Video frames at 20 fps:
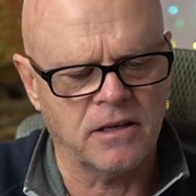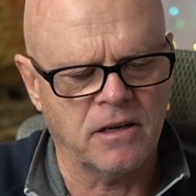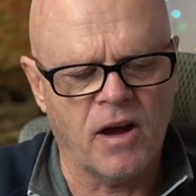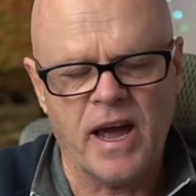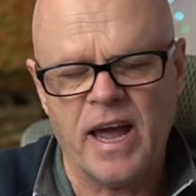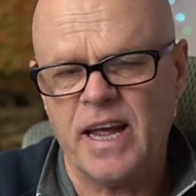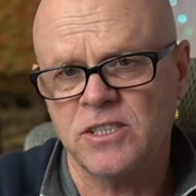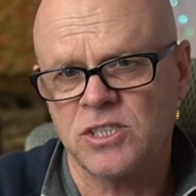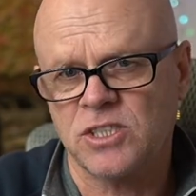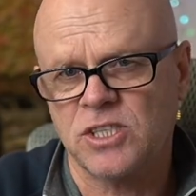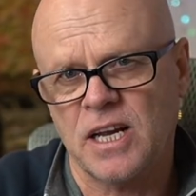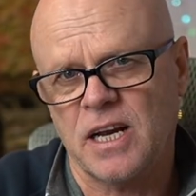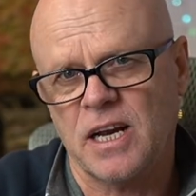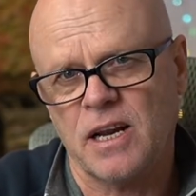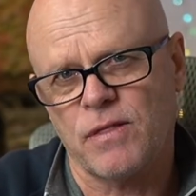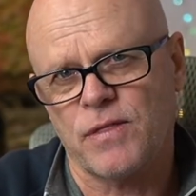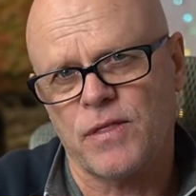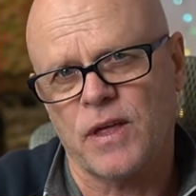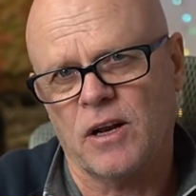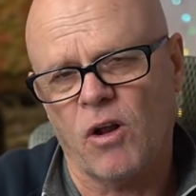And I hadn't seen
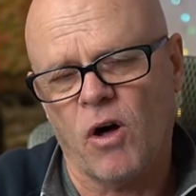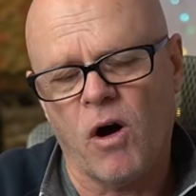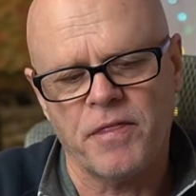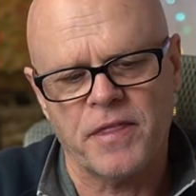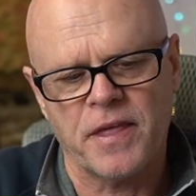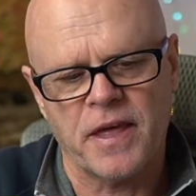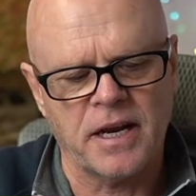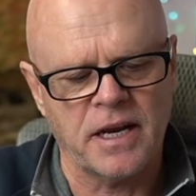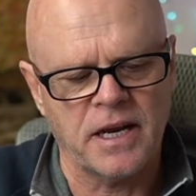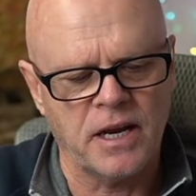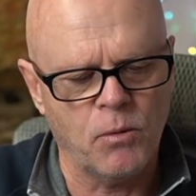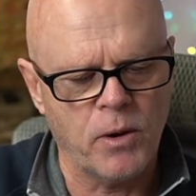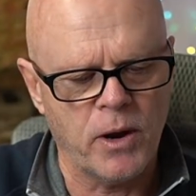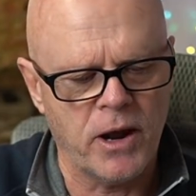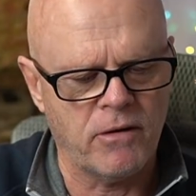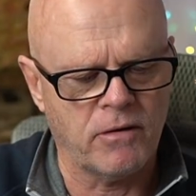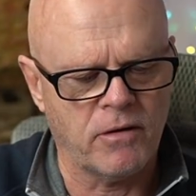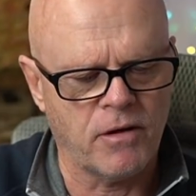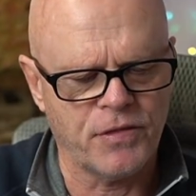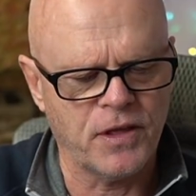anything like that
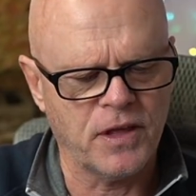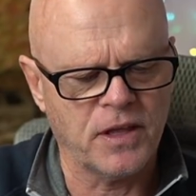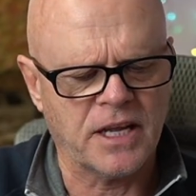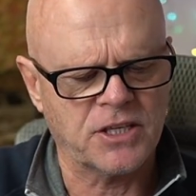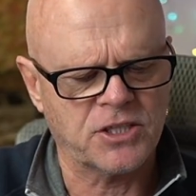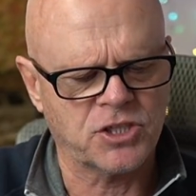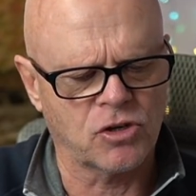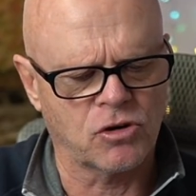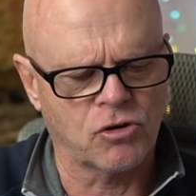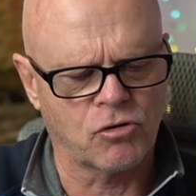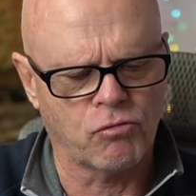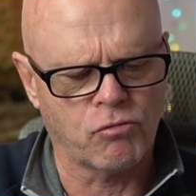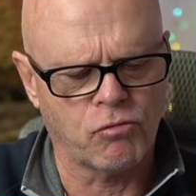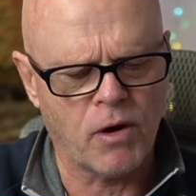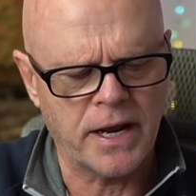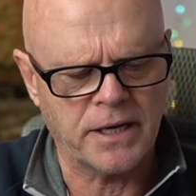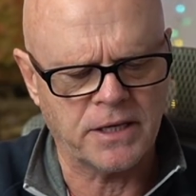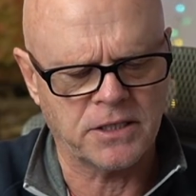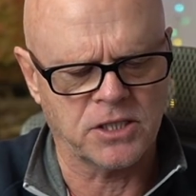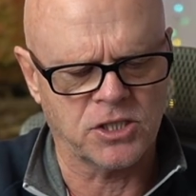anywhere. And I think that's a
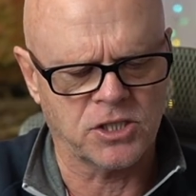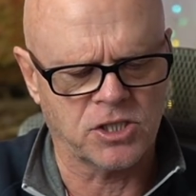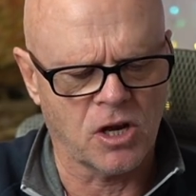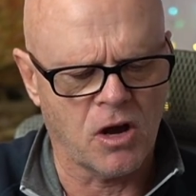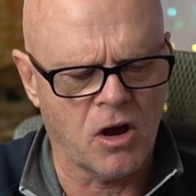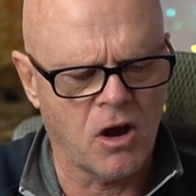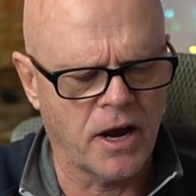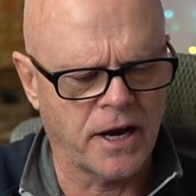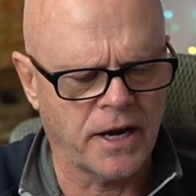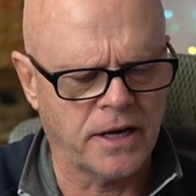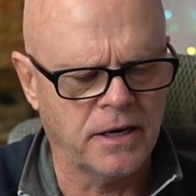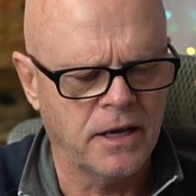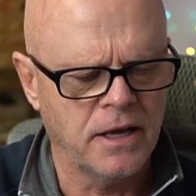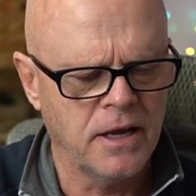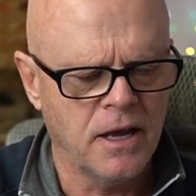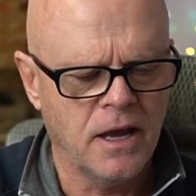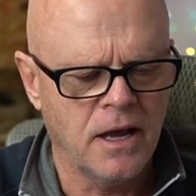great design.